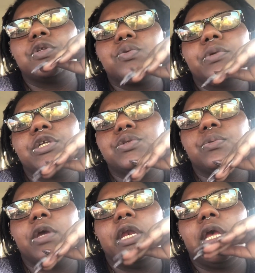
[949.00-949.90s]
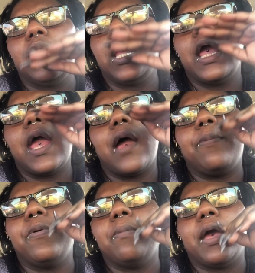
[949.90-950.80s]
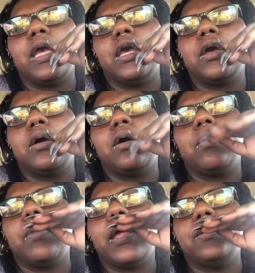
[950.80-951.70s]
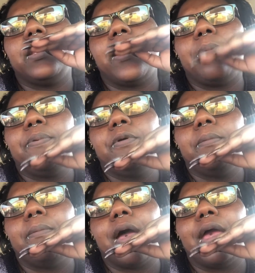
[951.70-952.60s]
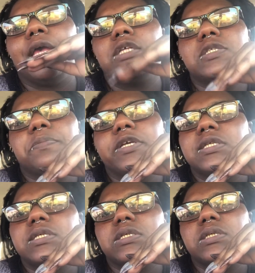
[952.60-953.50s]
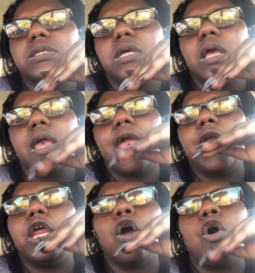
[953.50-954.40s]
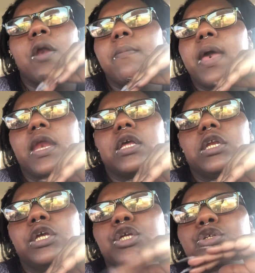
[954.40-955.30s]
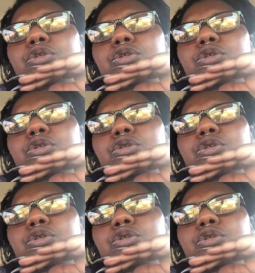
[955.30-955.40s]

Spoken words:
2020, I put my income, and then I put my expenses. And it automatically